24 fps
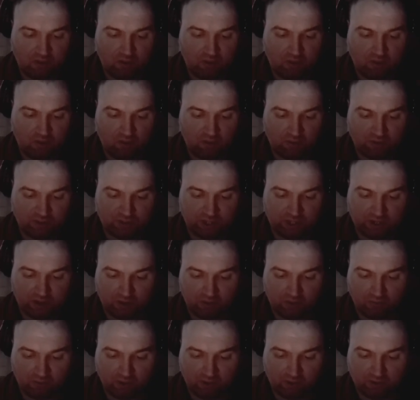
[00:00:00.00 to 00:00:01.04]
Or stay
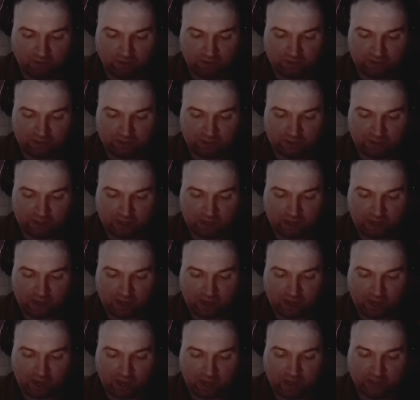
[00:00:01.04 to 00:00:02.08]
on Windows
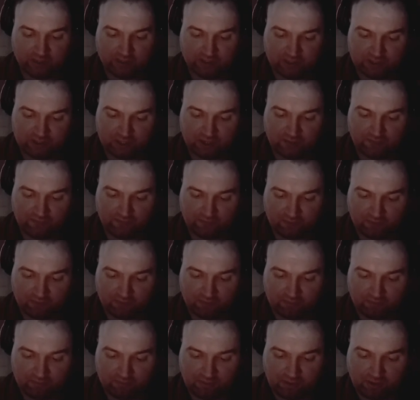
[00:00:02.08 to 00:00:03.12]
and suffer.
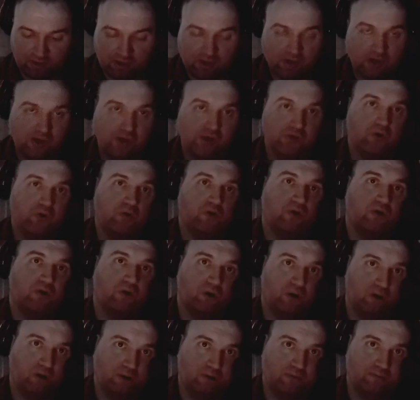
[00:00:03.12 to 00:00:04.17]
Your
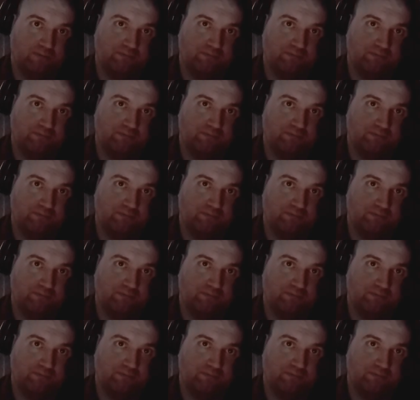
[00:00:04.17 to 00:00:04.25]
call.